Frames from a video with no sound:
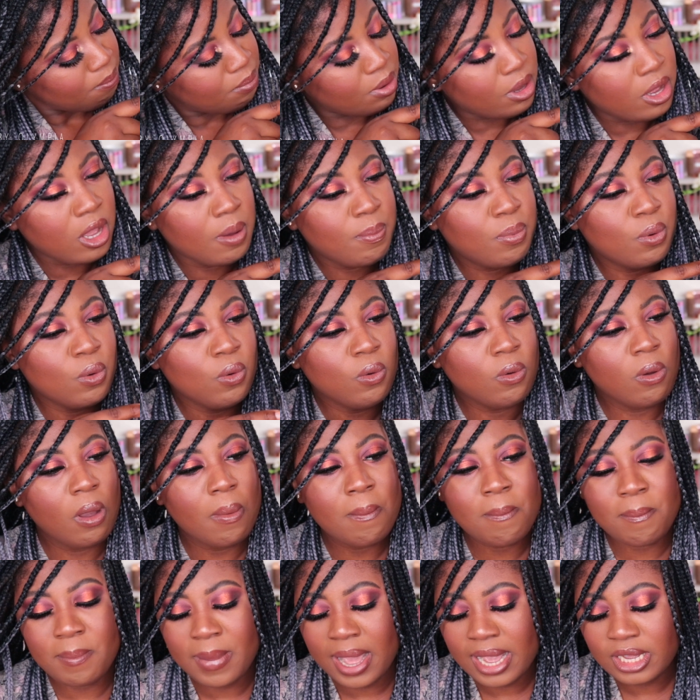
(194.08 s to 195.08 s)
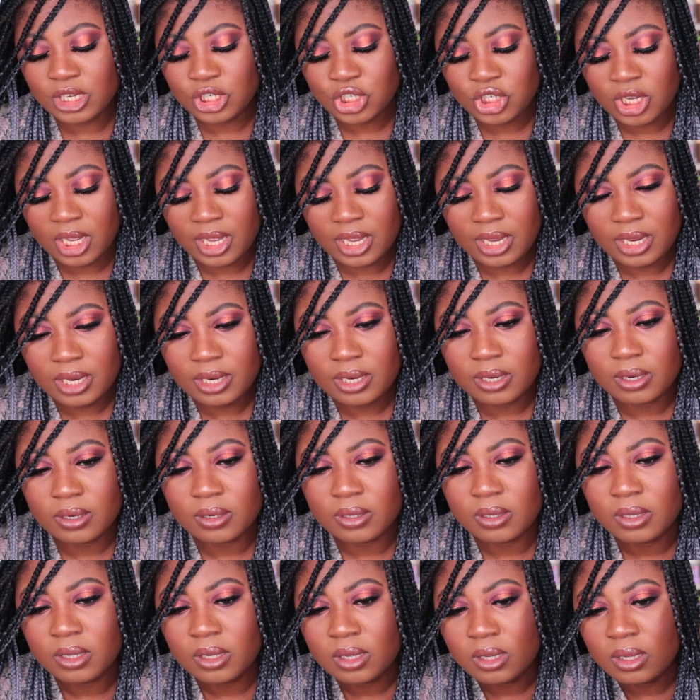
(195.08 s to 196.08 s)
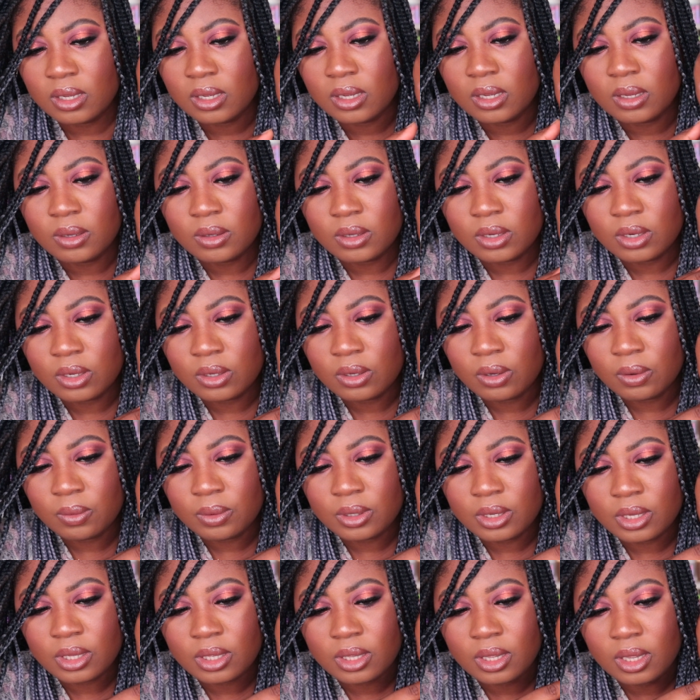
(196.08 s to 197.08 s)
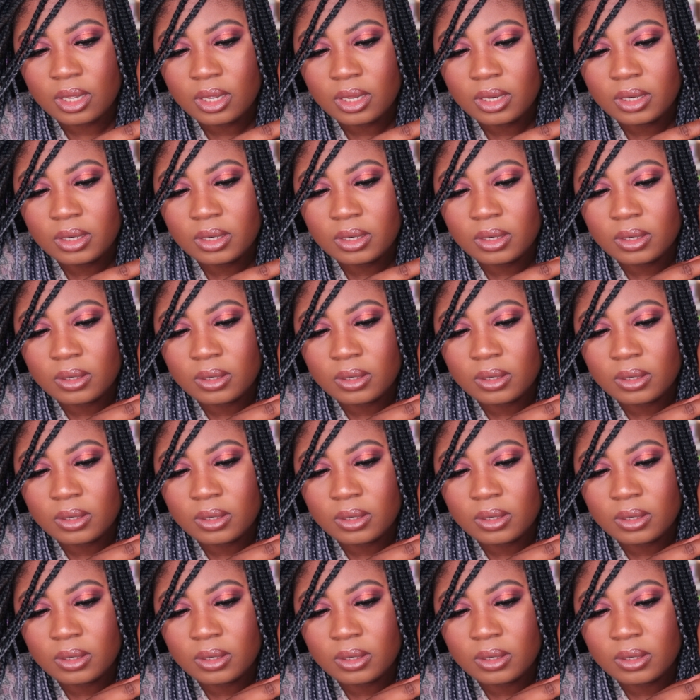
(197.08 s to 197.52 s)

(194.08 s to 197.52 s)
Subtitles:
purple matte shade. I'm gonna go in again.